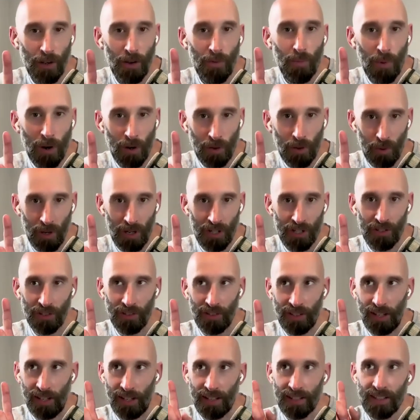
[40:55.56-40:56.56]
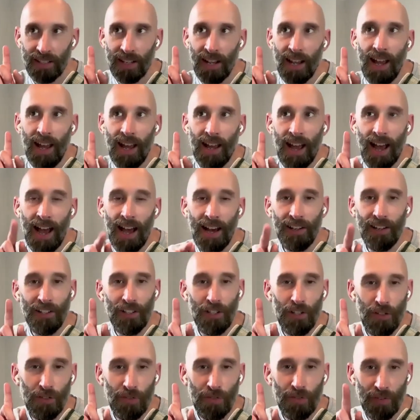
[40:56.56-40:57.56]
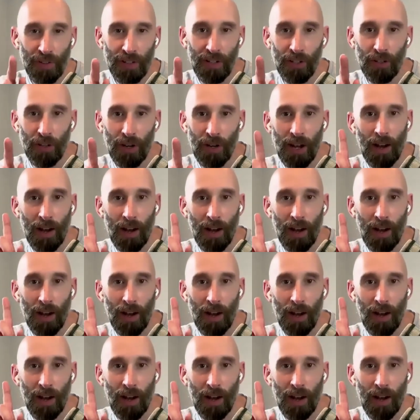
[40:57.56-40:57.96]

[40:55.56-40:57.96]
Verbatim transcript: I do have one question on this. How do you feel,